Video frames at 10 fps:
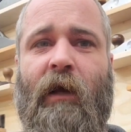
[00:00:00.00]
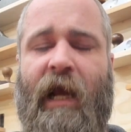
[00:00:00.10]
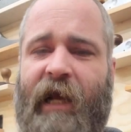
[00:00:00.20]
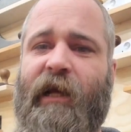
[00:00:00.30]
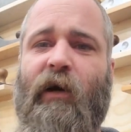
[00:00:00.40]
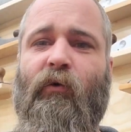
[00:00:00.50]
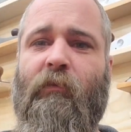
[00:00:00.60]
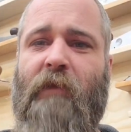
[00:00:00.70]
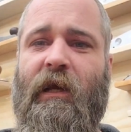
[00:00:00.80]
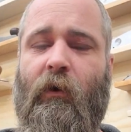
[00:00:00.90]
hanging out with
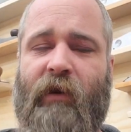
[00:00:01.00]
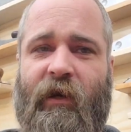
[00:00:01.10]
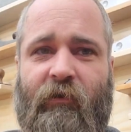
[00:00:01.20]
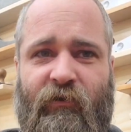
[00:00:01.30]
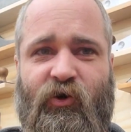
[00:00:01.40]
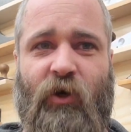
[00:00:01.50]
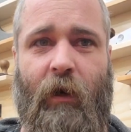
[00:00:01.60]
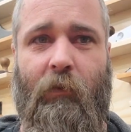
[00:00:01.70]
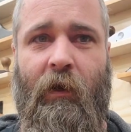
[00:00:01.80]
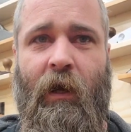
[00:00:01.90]
me out here in the
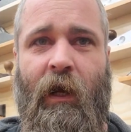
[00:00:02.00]
shop.